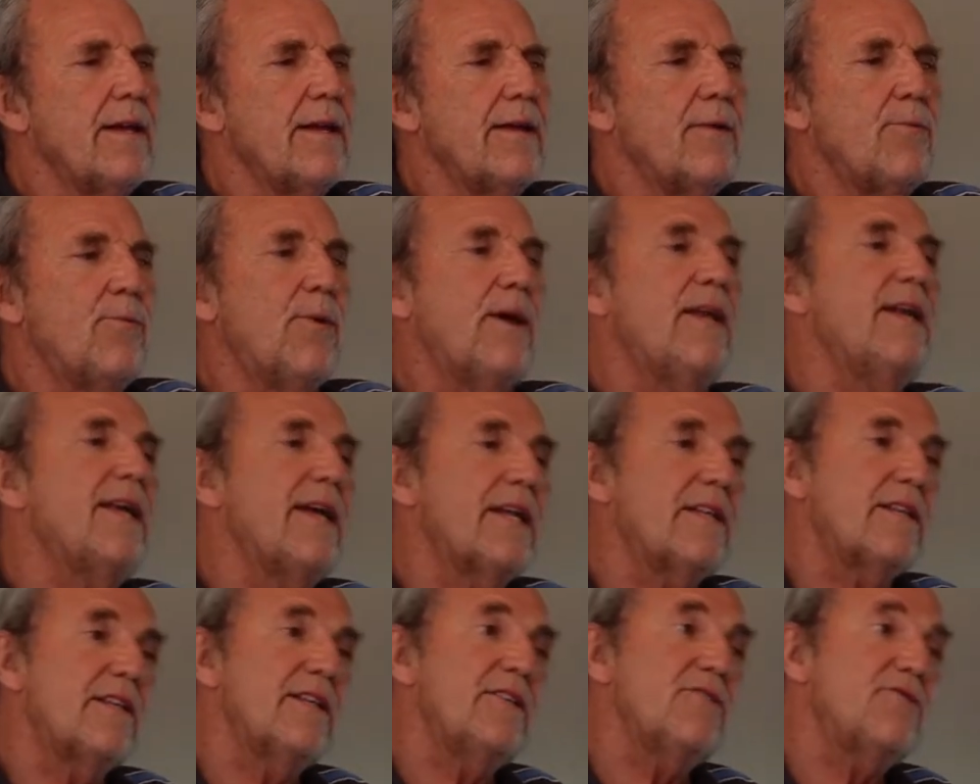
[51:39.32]
well,
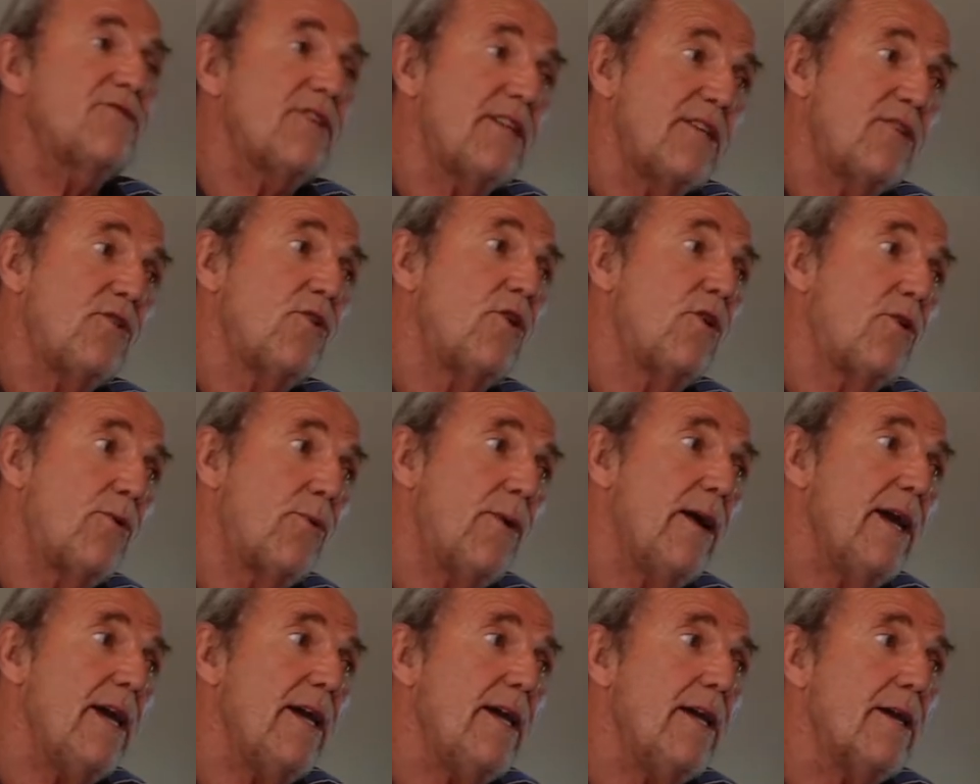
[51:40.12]
at least in
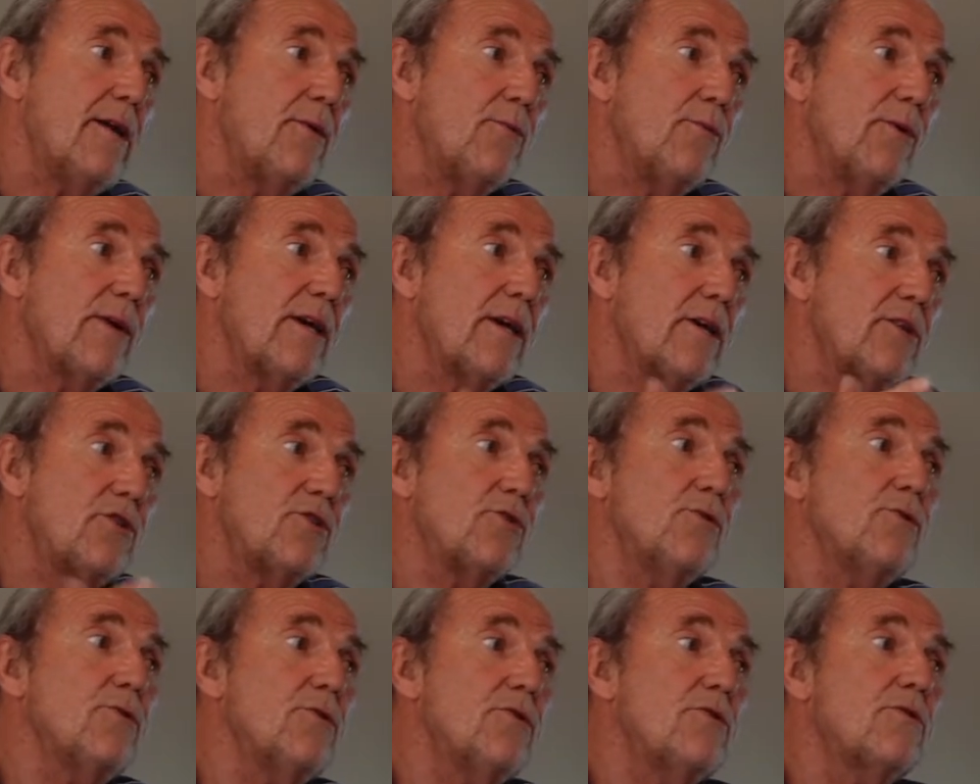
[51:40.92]
Norway, we are
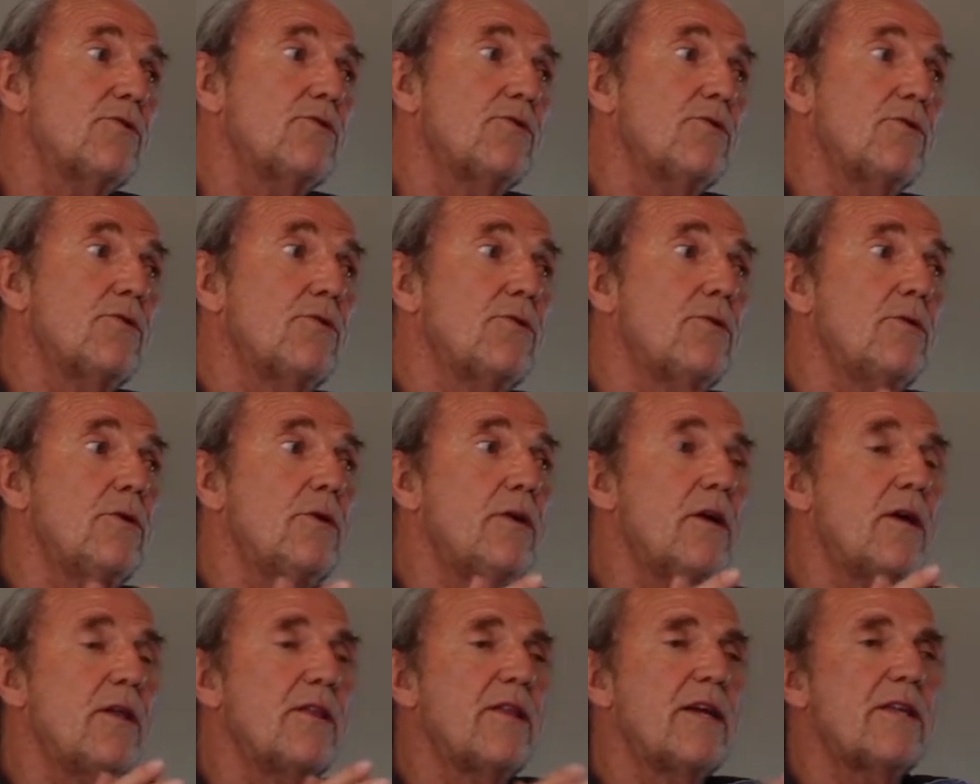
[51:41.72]
used to
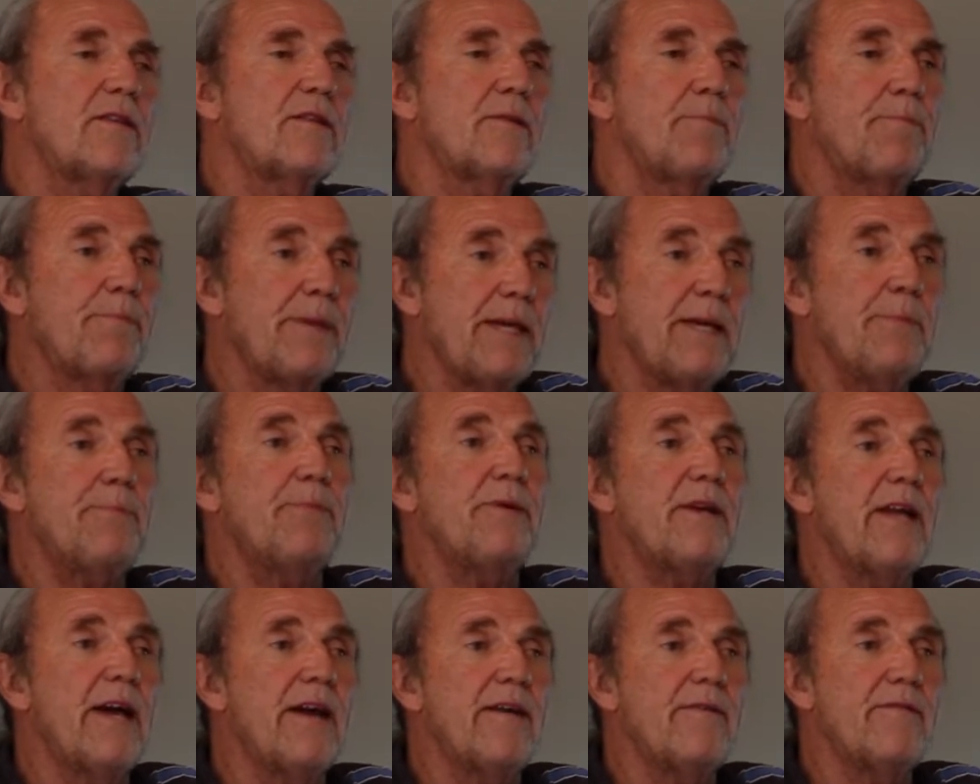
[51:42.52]
that people
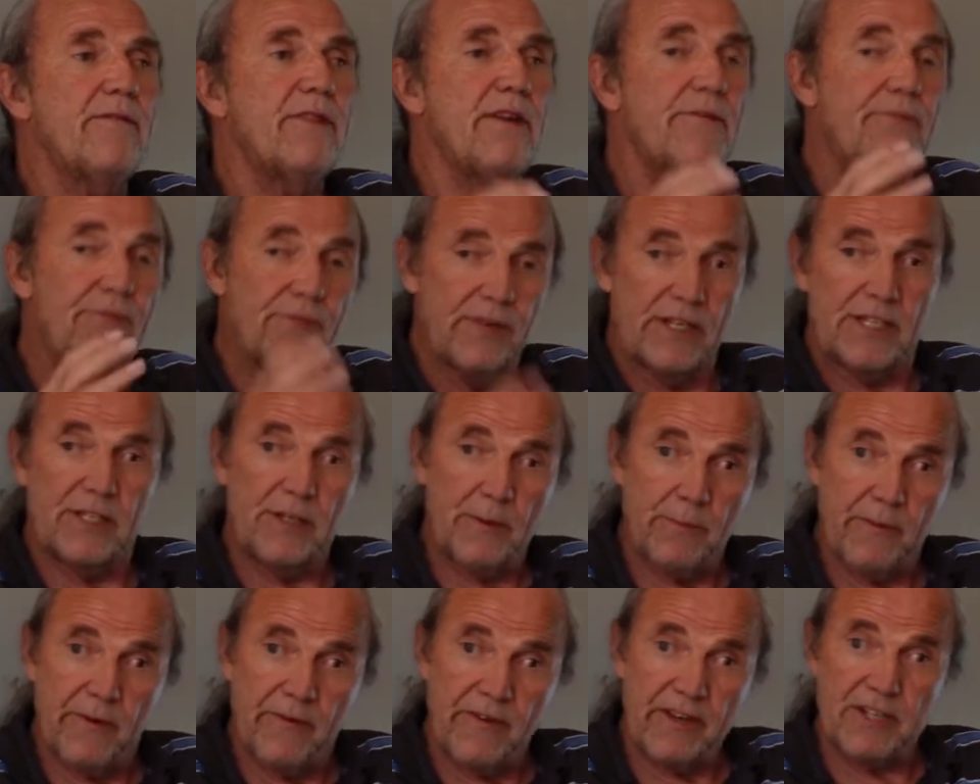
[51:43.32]
have the
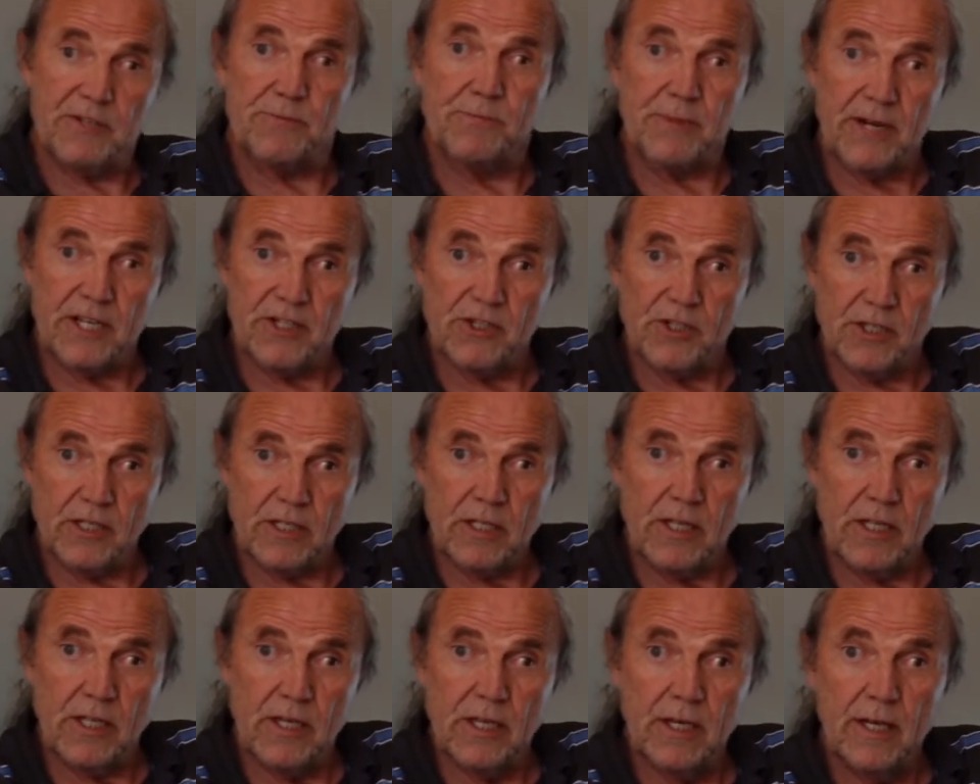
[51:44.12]
freedom of expression
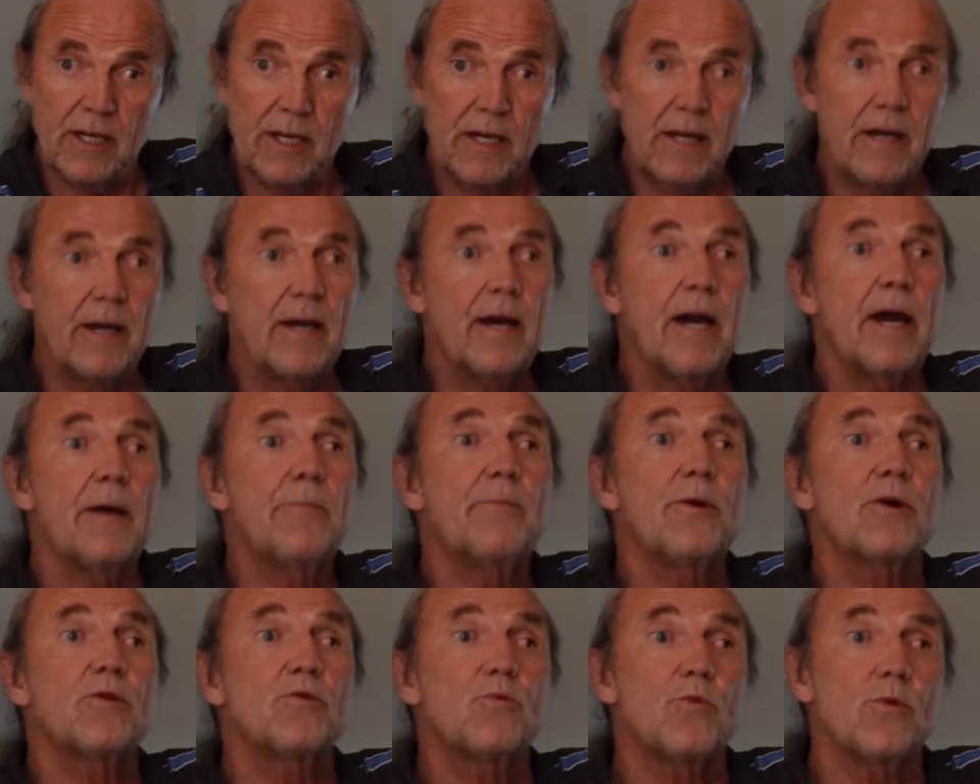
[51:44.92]

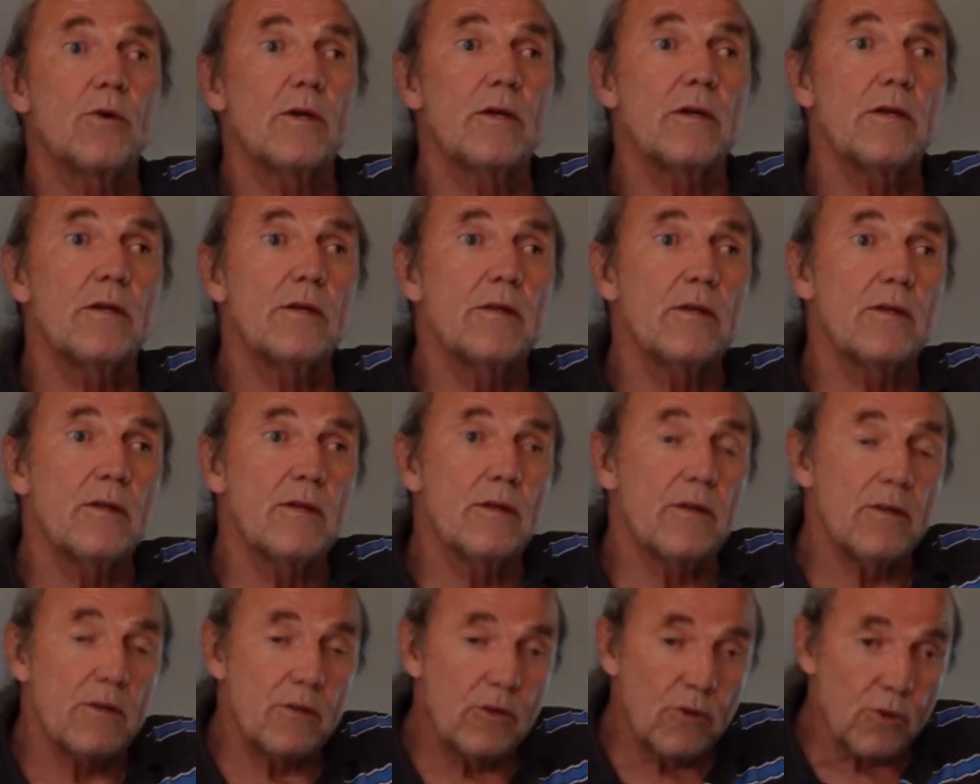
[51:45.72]
about
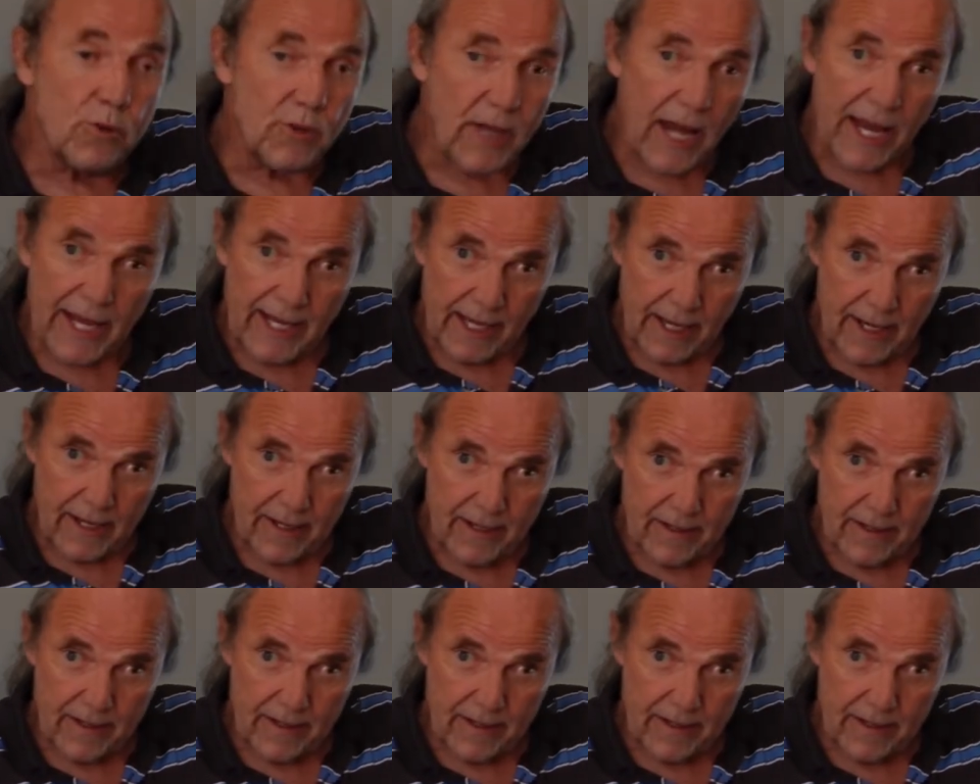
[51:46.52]
today,